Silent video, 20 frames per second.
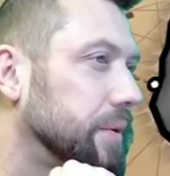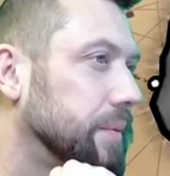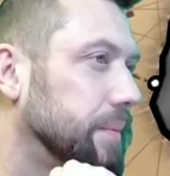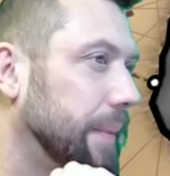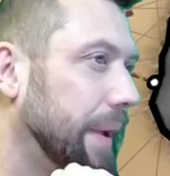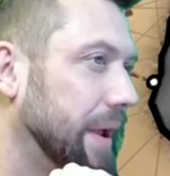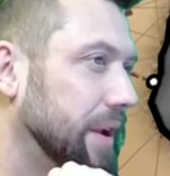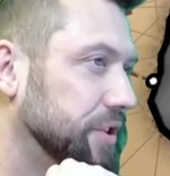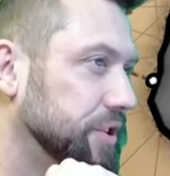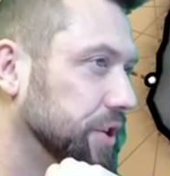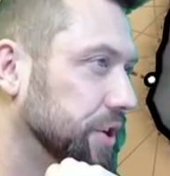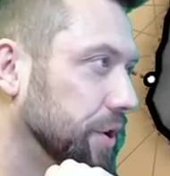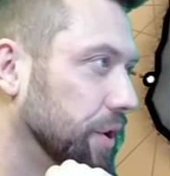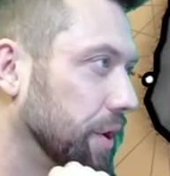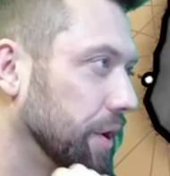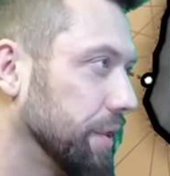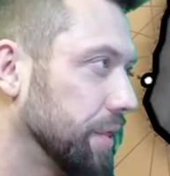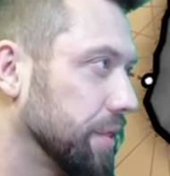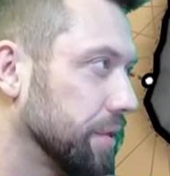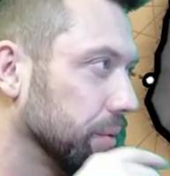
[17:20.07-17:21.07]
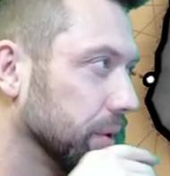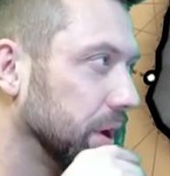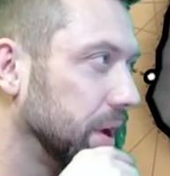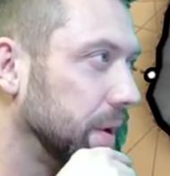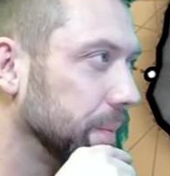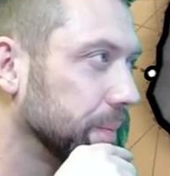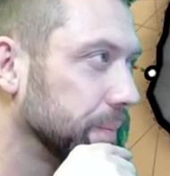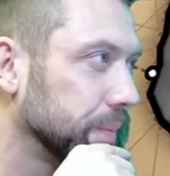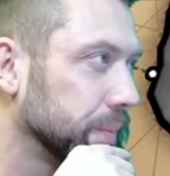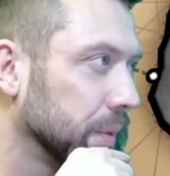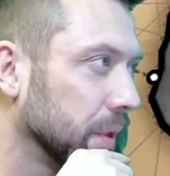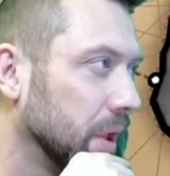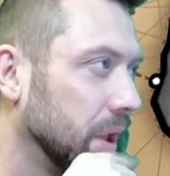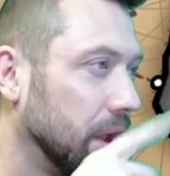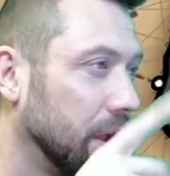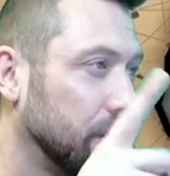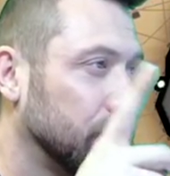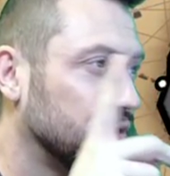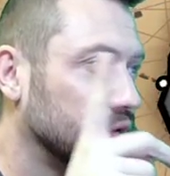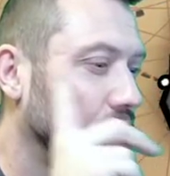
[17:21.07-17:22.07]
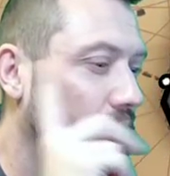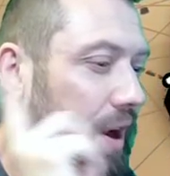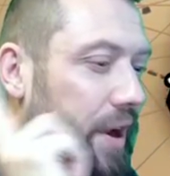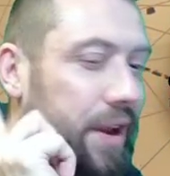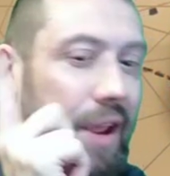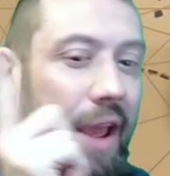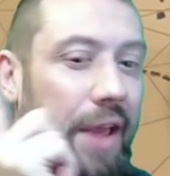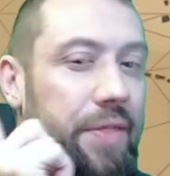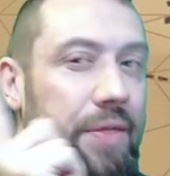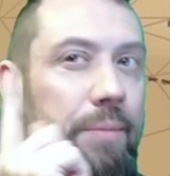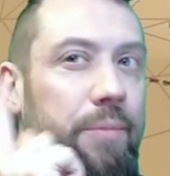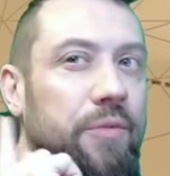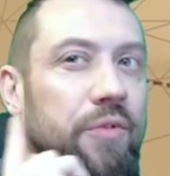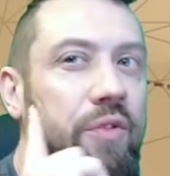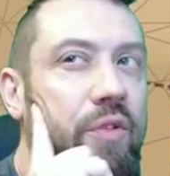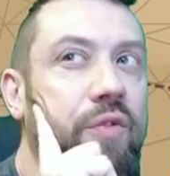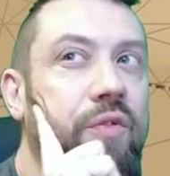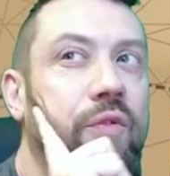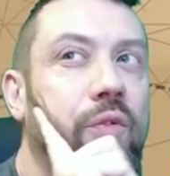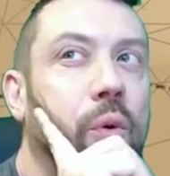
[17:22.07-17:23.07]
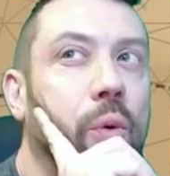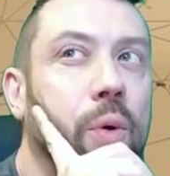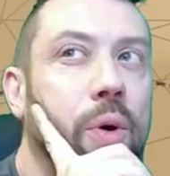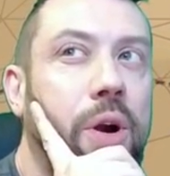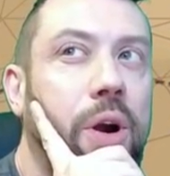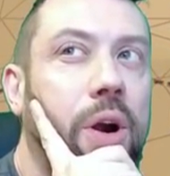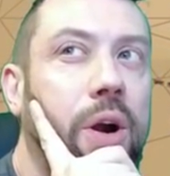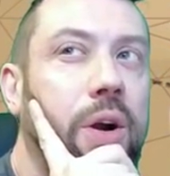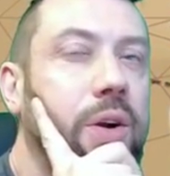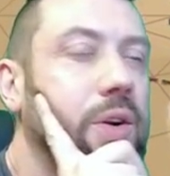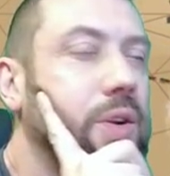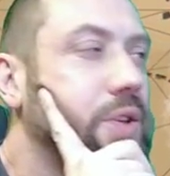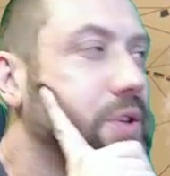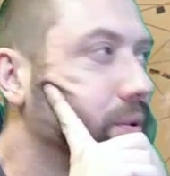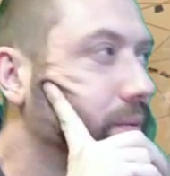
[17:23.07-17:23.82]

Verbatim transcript: Match in on three and try and get them for four cards.